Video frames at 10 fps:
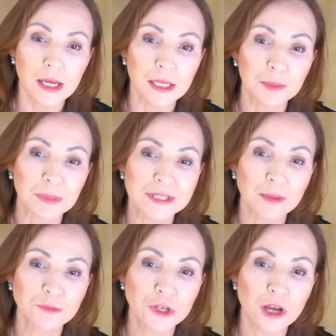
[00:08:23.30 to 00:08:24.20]
but
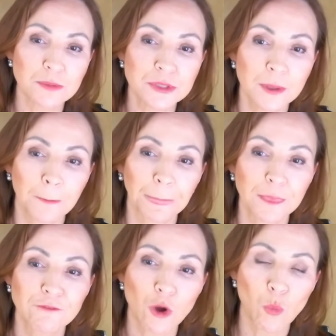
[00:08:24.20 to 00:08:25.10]
sometimes
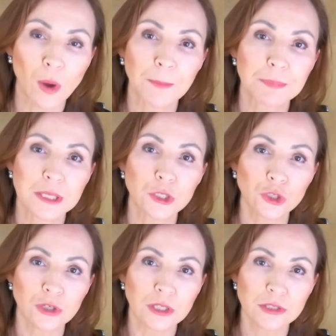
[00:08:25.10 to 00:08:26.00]
you've got one big
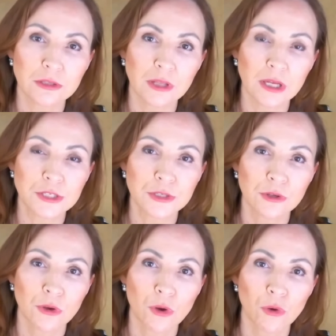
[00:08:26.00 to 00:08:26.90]
unit that's
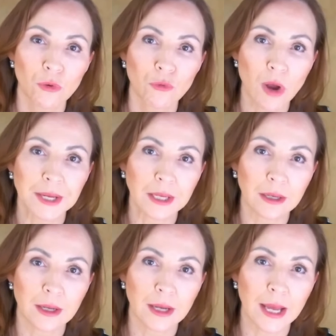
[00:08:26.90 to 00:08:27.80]
running
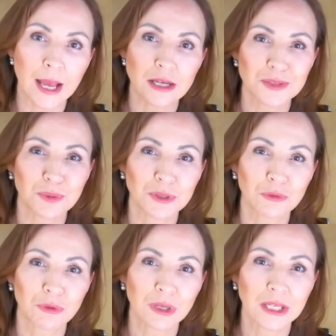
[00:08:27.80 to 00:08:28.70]
a house when
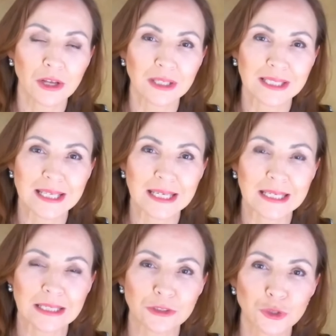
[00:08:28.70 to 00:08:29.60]
you really only need it
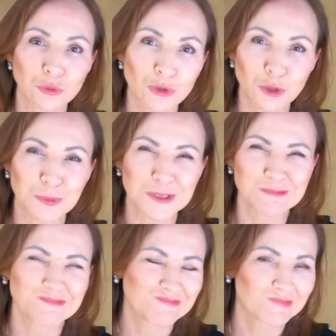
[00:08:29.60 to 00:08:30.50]
in 2 rooms.
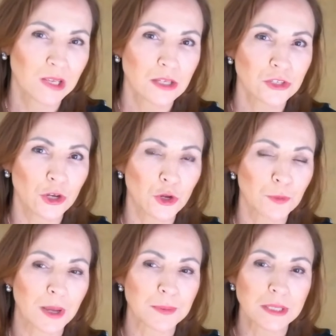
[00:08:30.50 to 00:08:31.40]
So
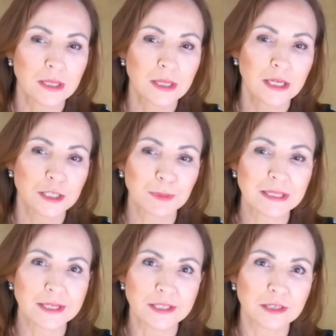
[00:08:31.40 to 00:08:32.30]
maybe
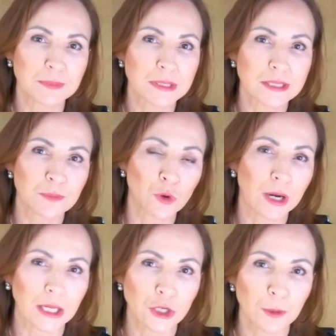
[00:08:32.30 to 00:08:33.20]
split system is a more
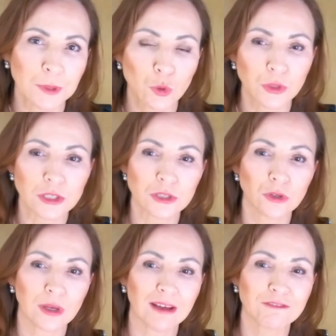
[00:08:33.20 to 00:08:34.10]
economical thing to
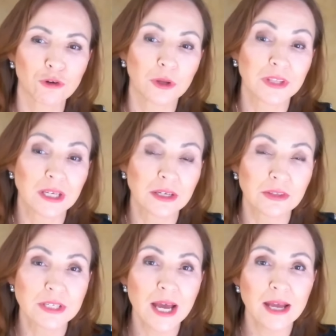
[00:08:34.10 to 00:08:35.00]
look out for at the end of
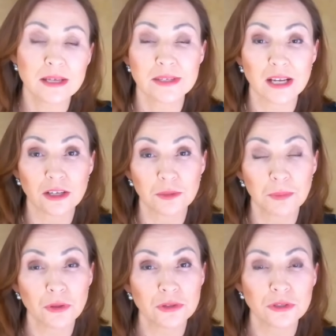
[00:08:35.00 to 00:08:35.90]
the day. Is that going to
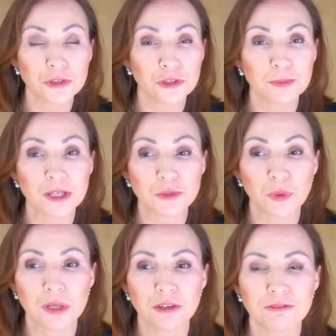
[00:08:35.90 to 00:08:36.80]
bother you too much
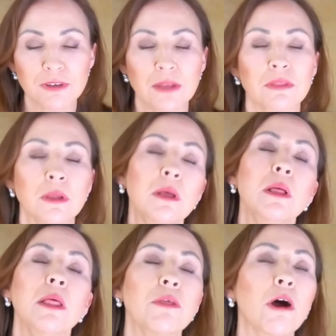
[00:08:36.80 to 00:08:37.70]
when you found
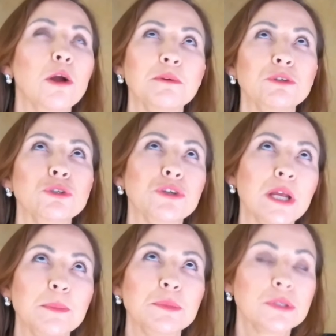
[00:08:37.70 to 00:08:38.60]
the home of your
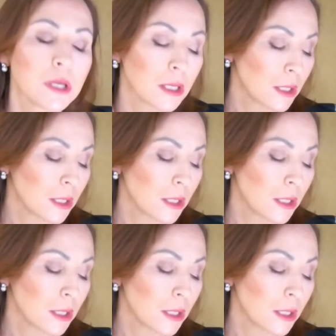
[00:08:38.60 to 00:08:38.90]
dreams?